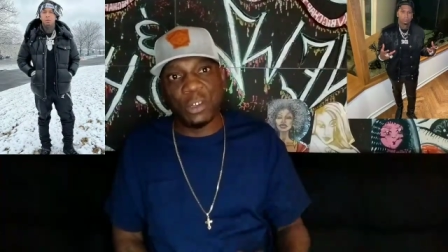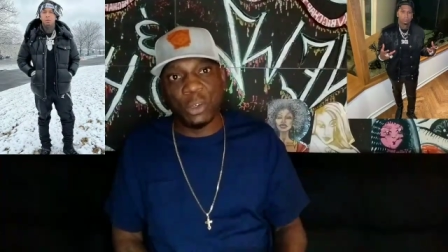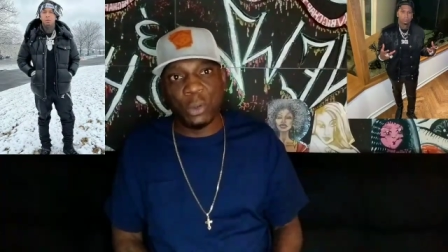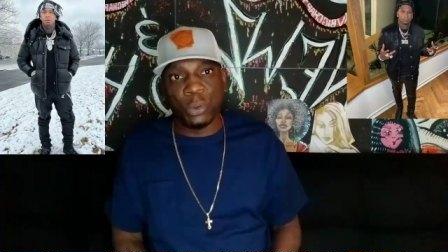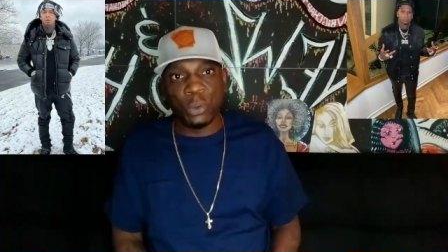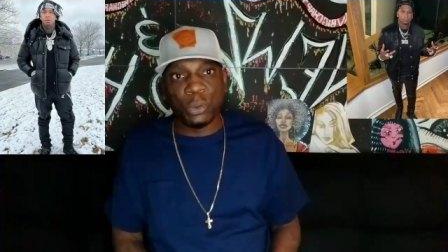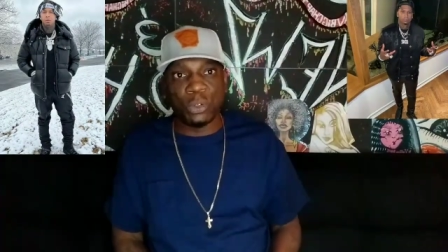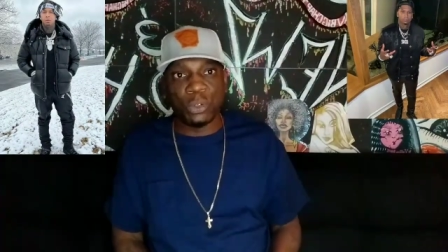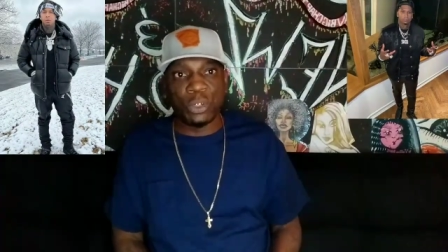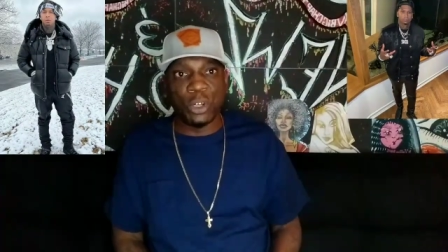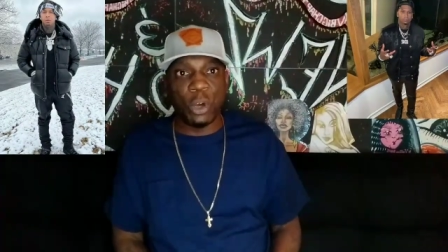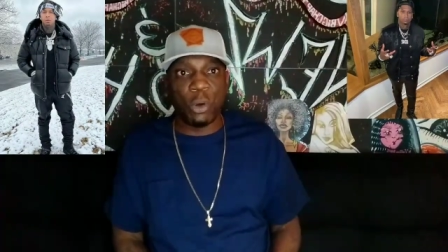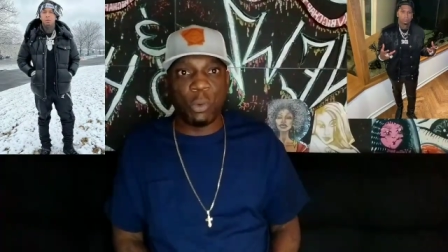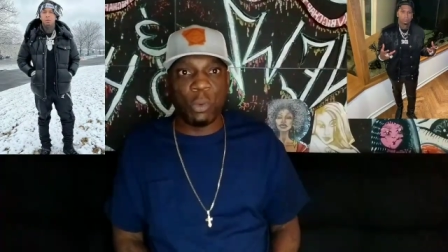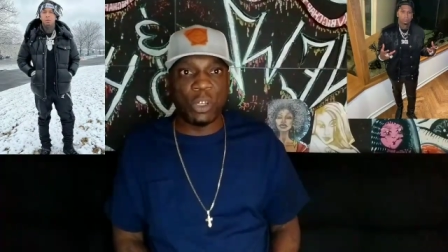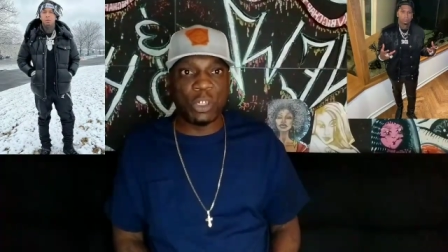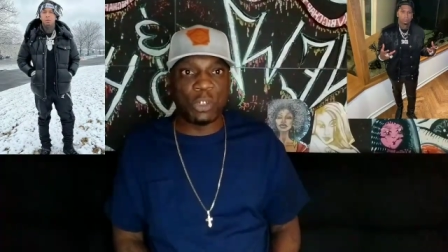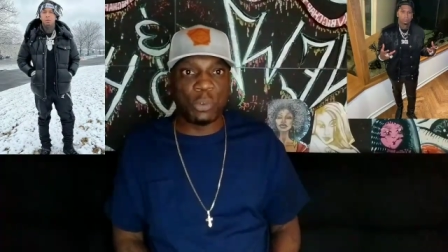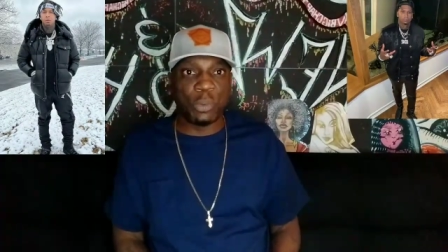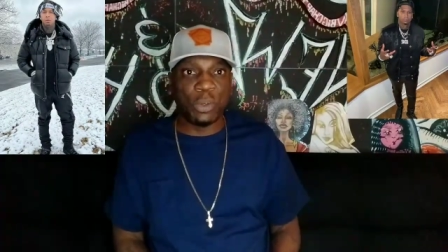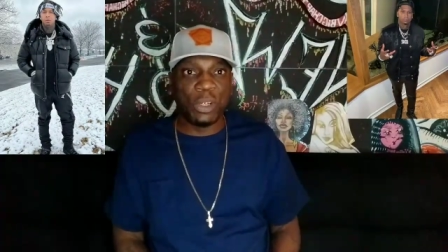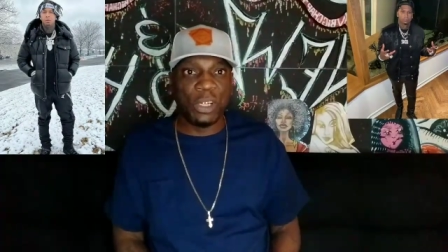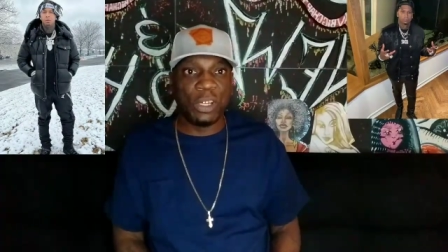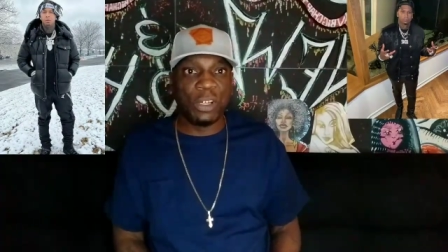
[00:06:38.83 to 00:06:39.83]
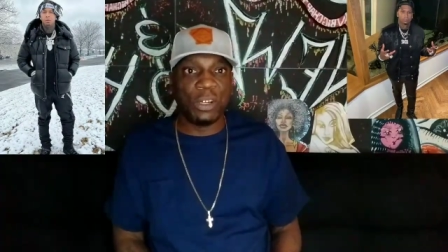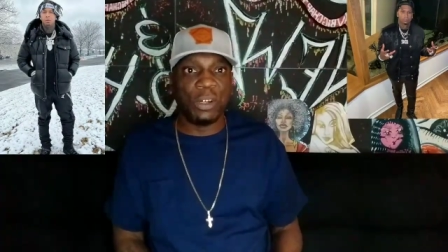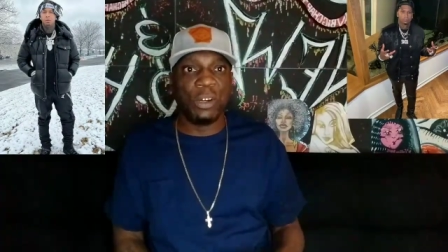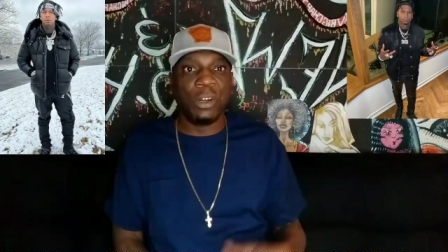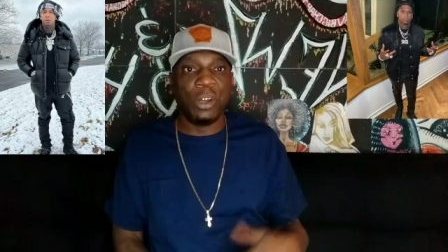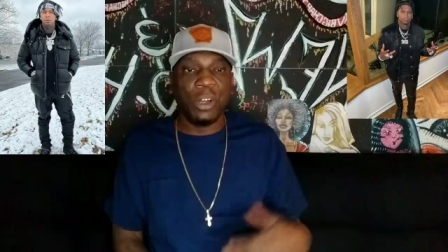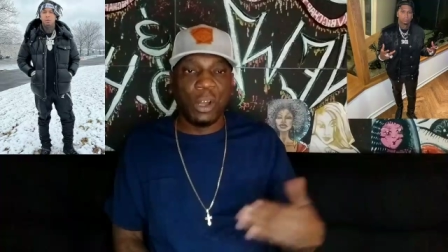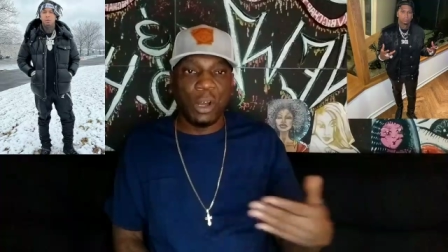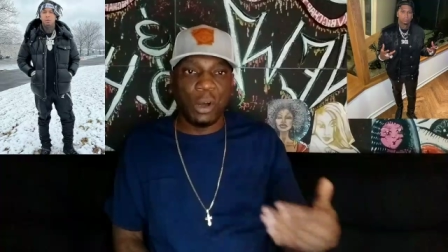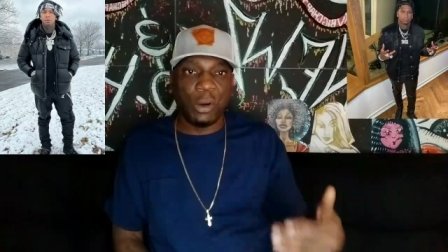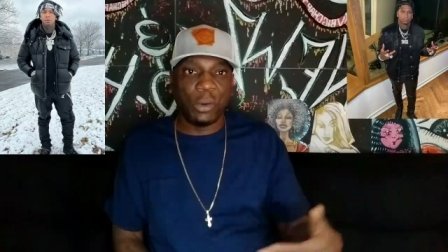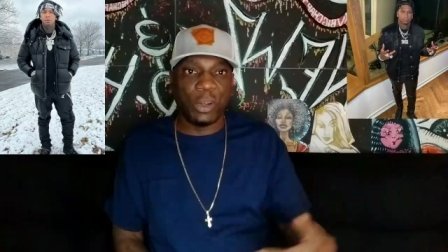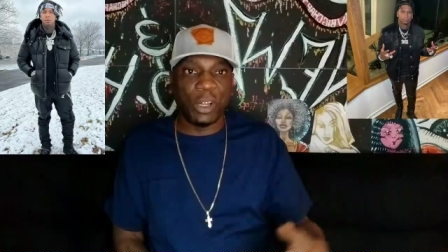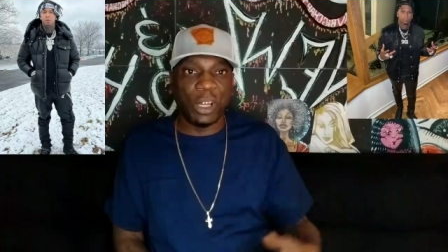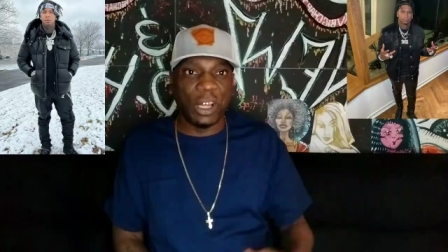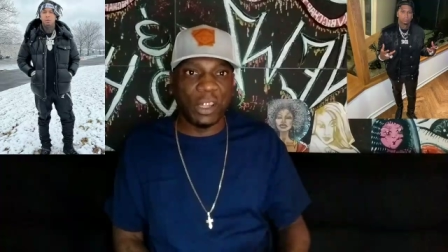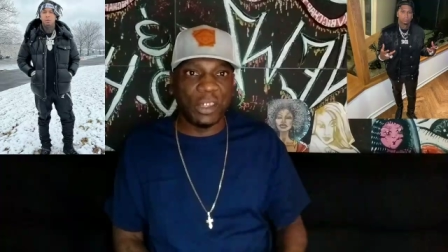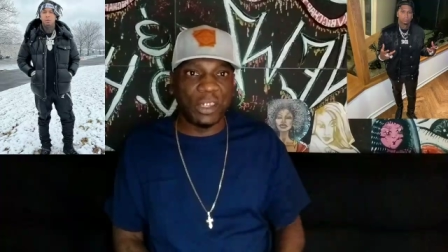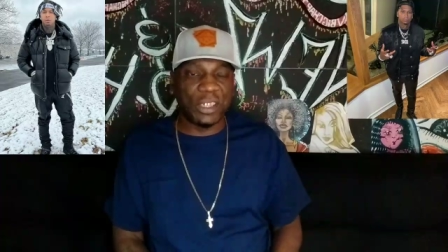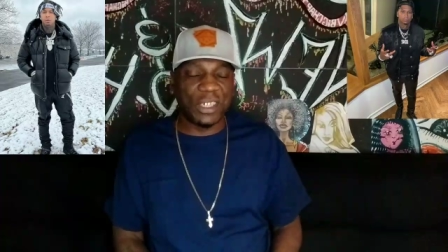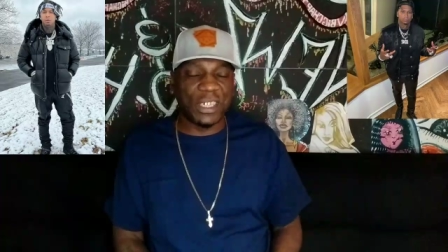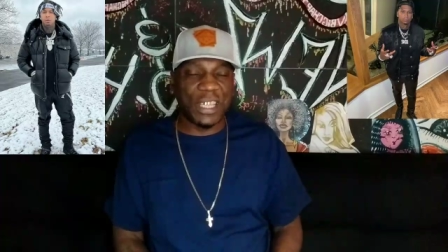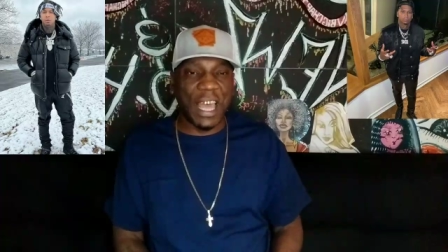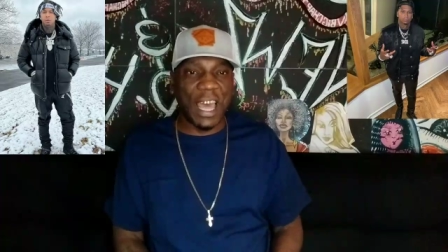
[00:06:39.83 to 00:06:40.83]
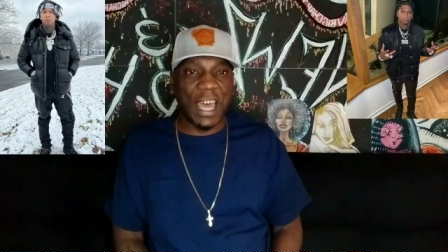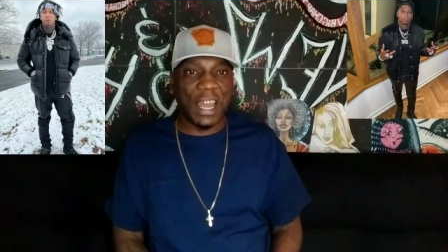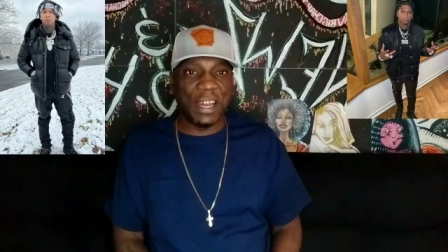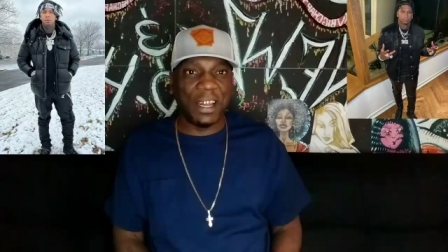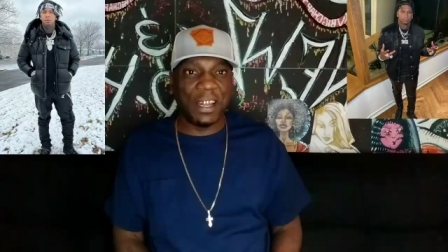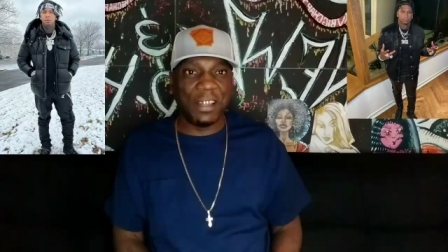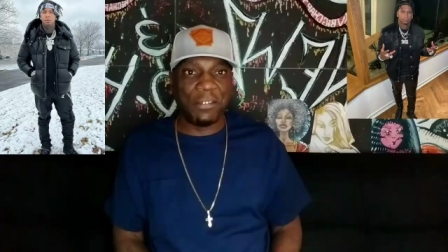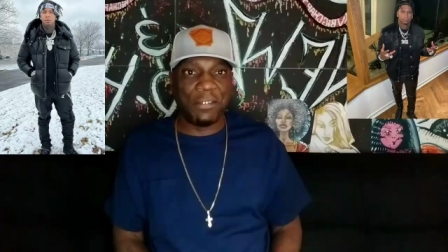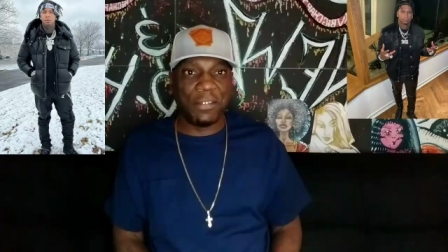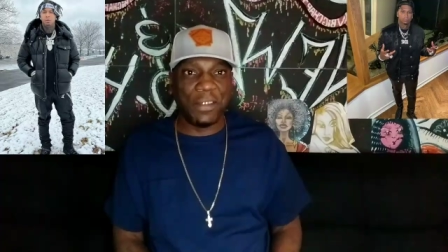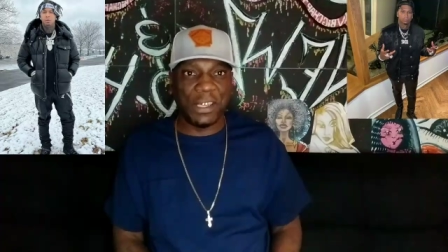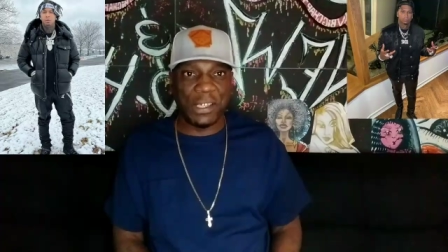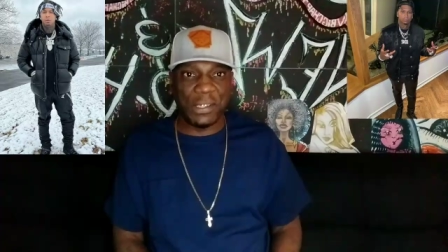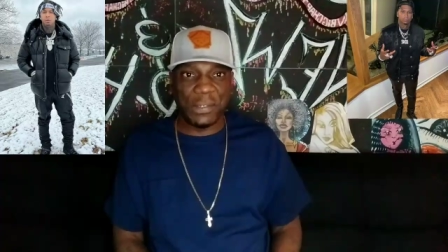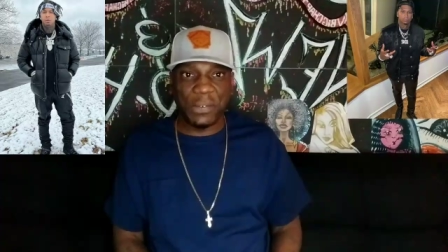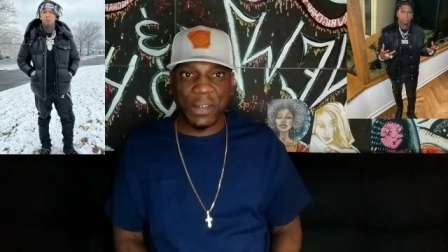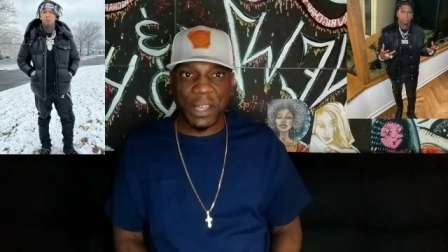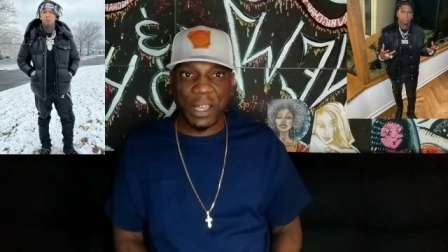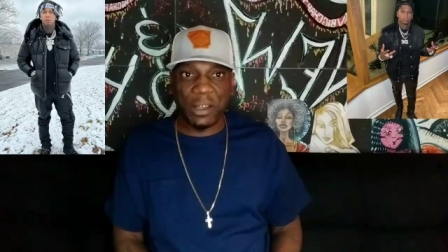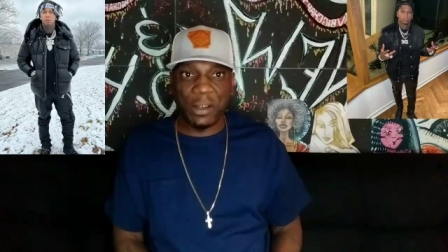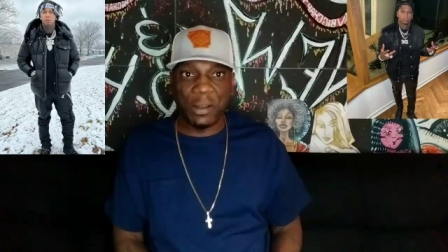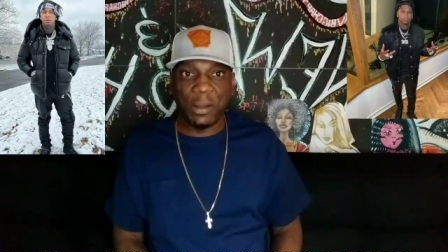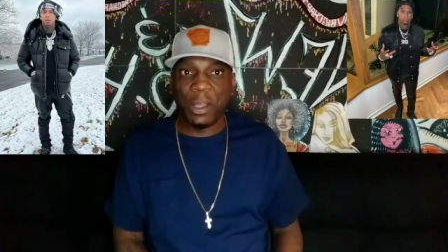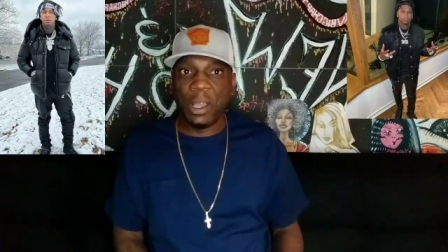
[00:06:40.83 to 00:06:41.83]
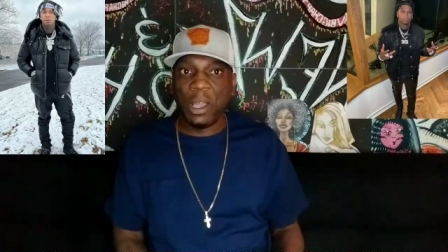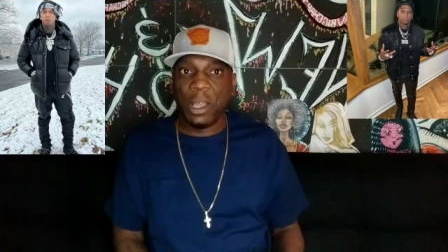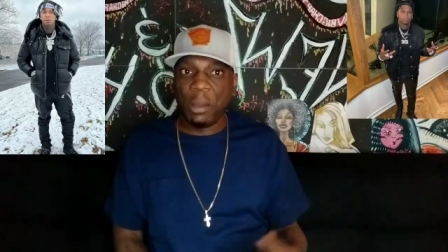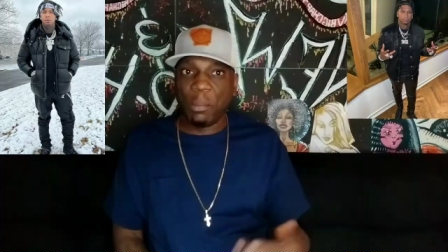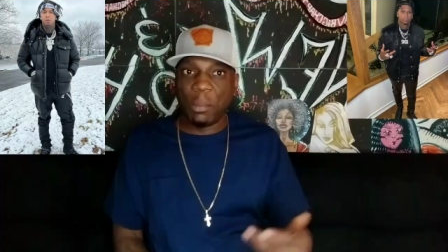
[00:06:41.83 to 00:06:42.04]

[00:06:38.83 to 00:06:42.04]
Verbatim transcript: dudes know what's real on the other side of that fence, fam.